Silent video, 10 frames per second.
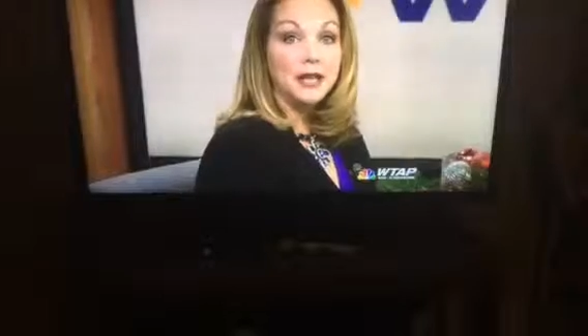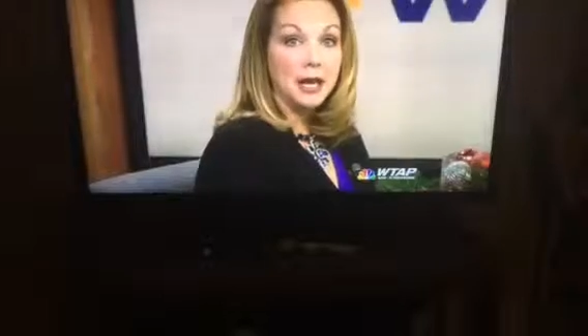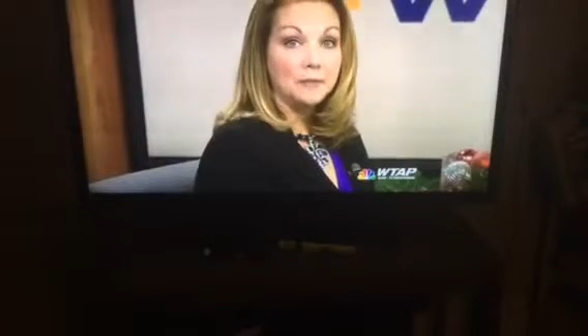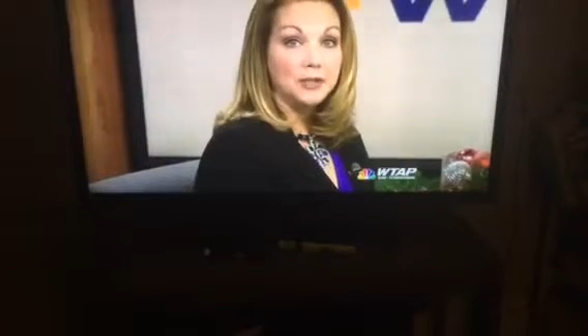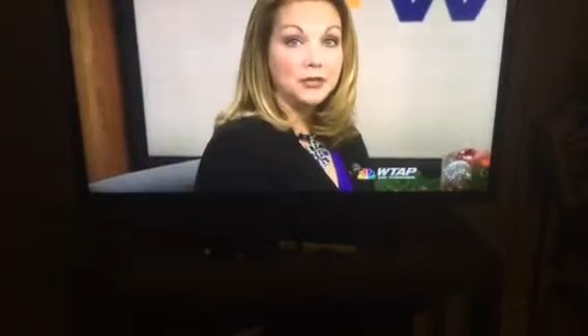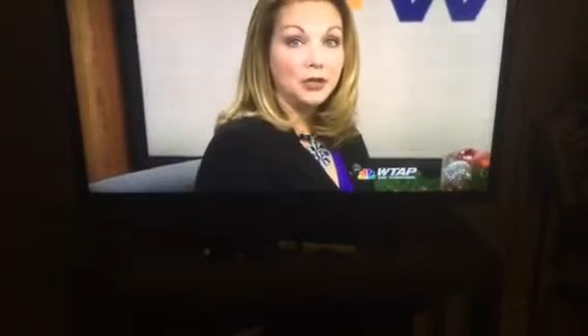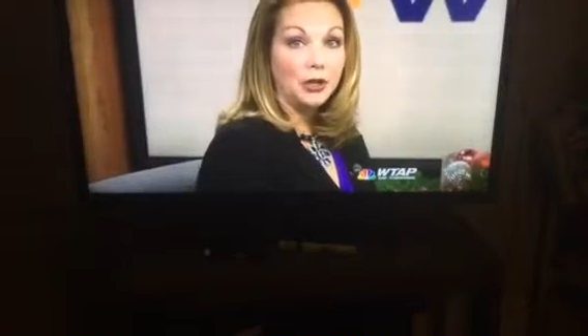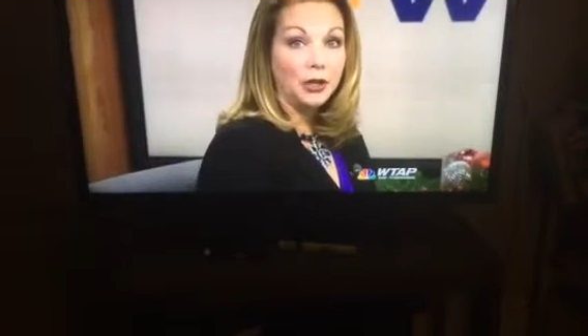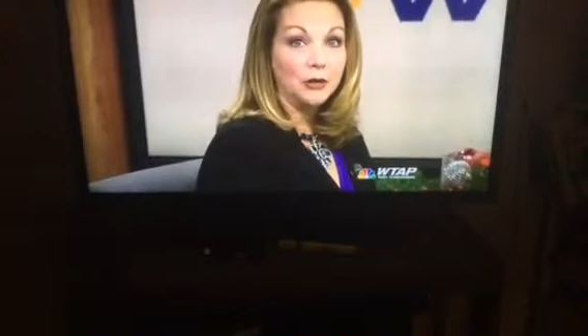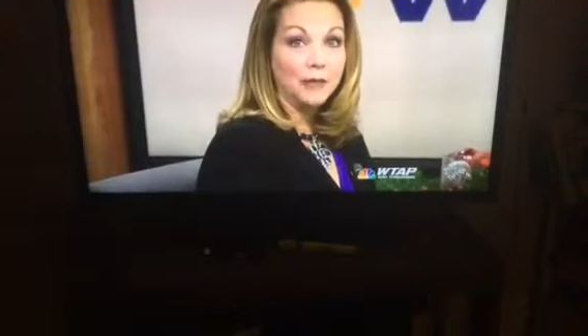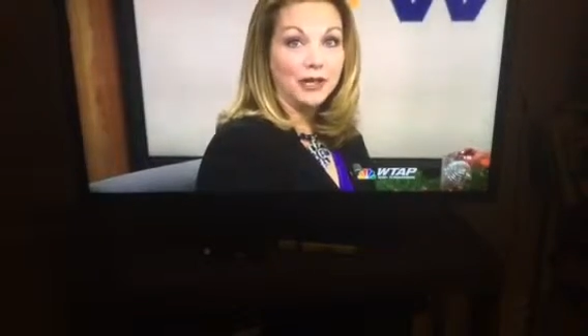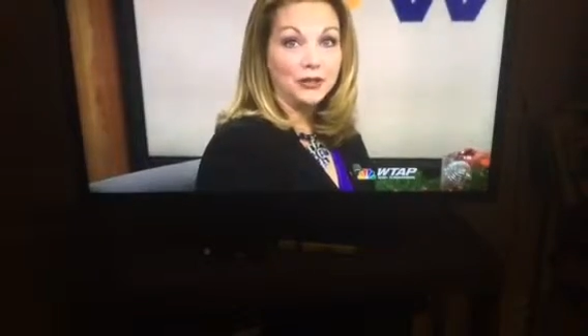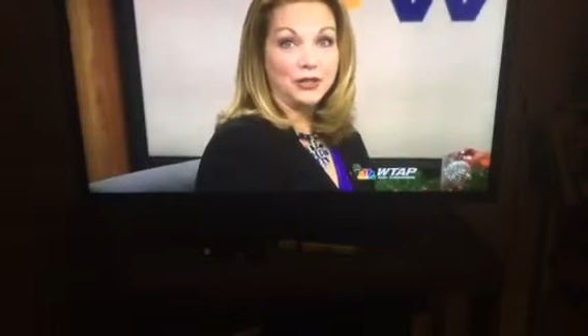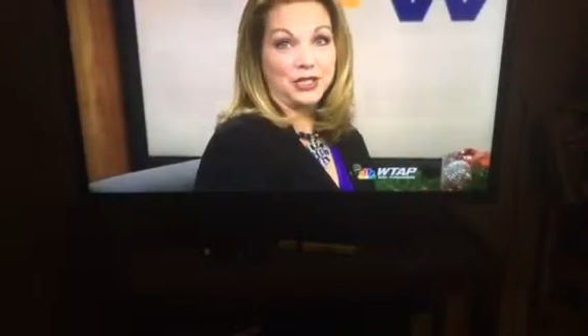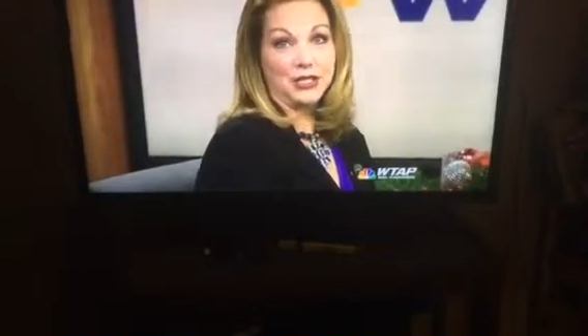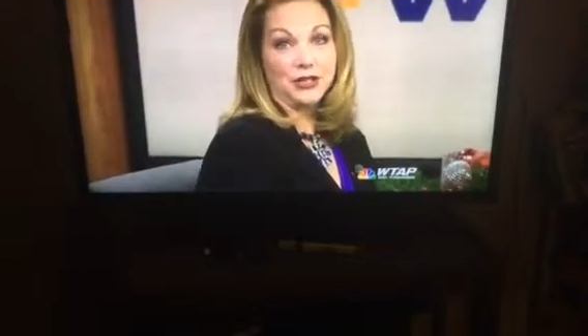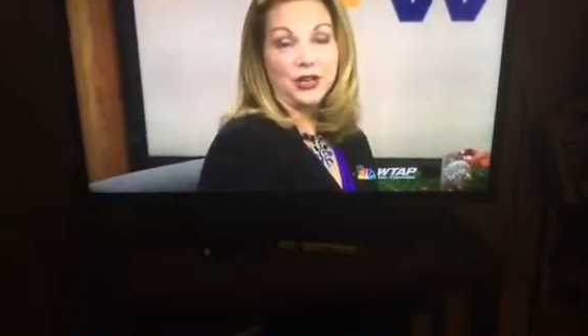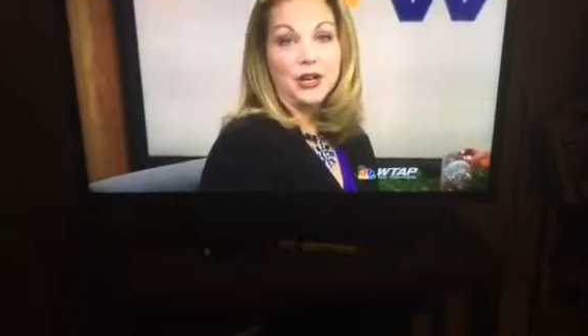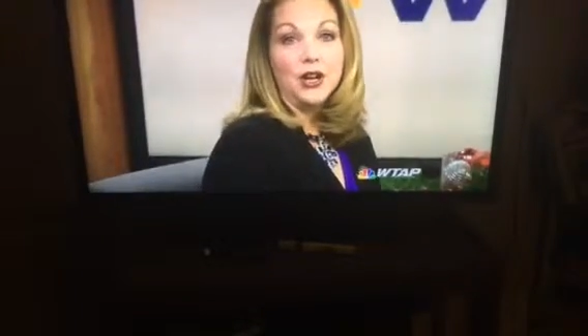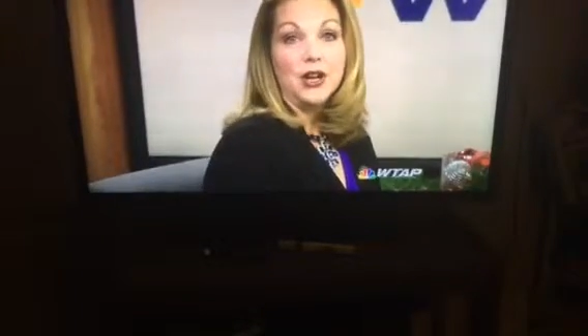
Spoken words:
Camden Clark Medical Center.